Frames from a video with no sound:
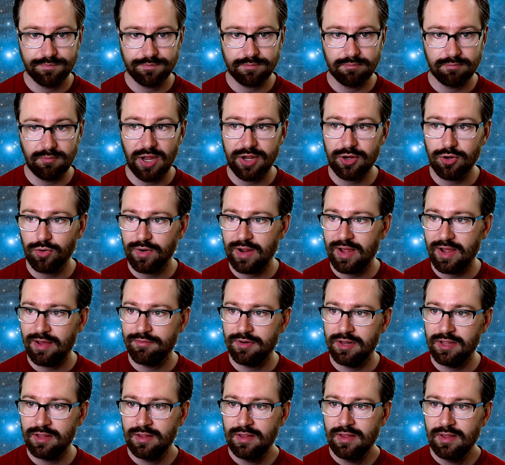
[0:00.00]

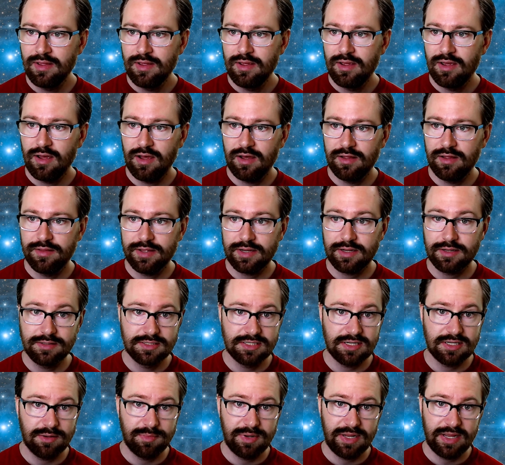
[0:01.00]
microgravity that could
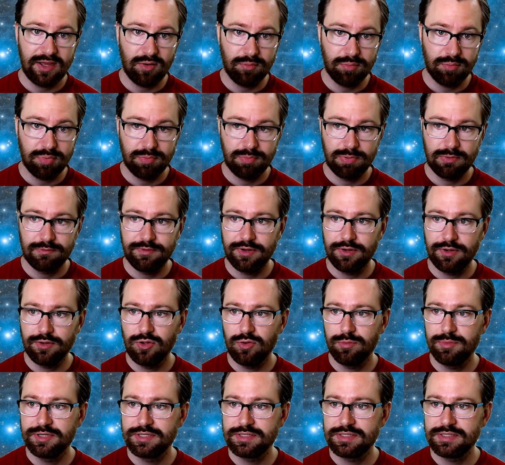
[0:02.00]
someday help prevent
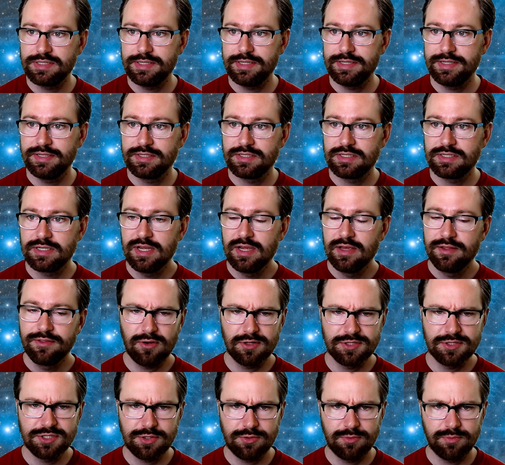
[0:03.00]
human disease. They're
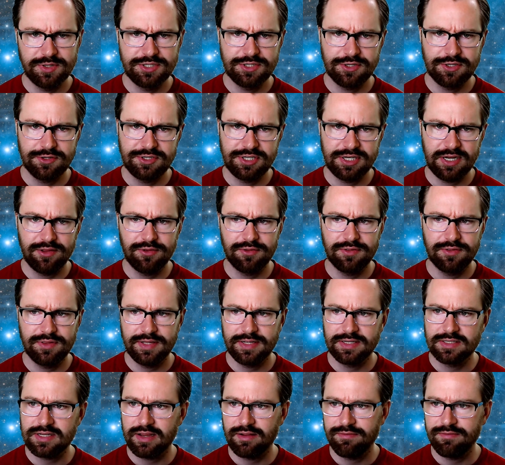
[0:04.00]
also researching other
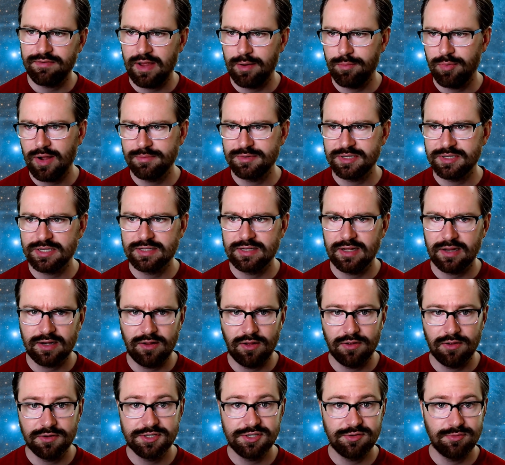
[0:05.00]
things like fiber optic
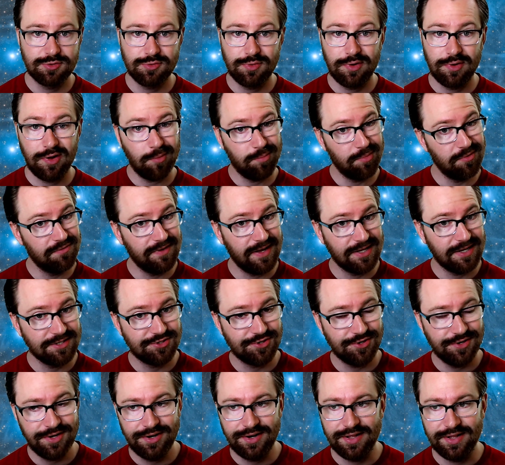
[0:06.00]
technology, which would help with faster
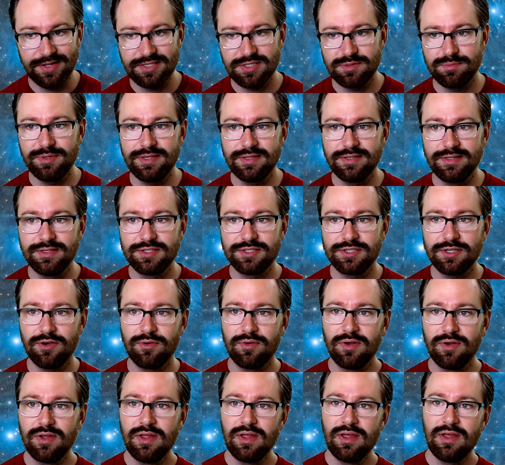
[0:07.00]
internet speeds. So
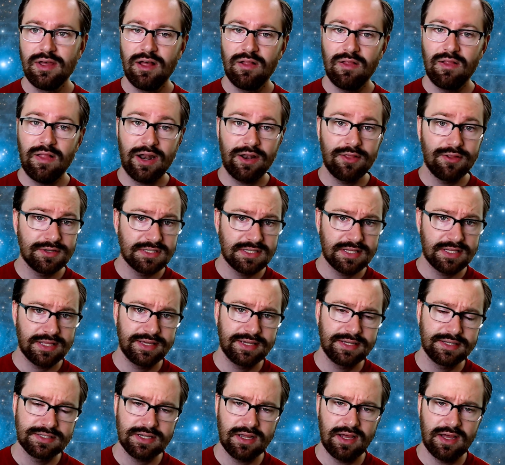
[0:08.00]
a lot of those
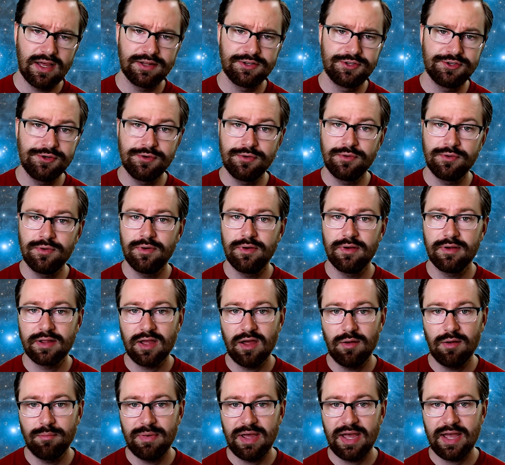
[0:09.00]
things uh, do
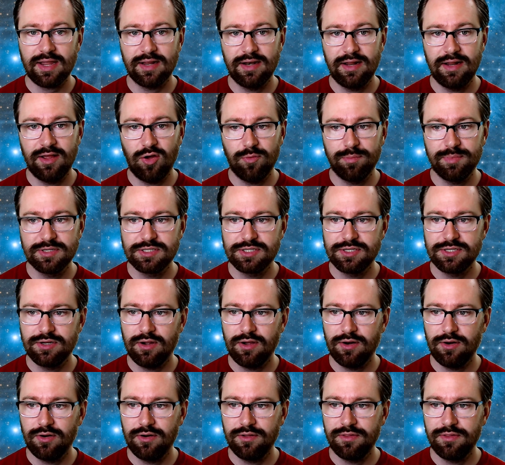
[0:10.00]
come back and help us here
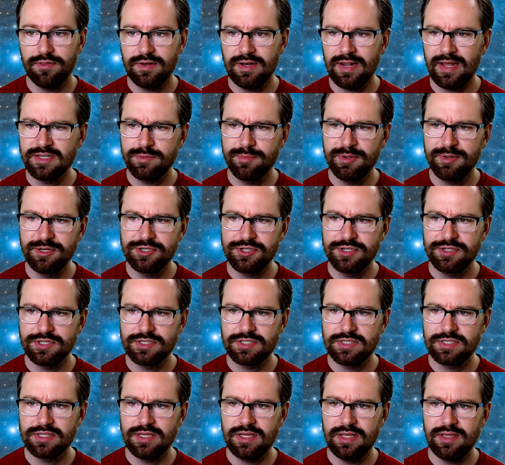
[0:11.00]
on Earth, and not to mention
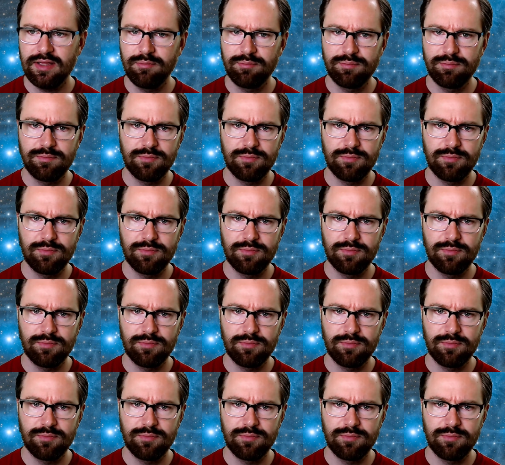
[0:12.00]
just the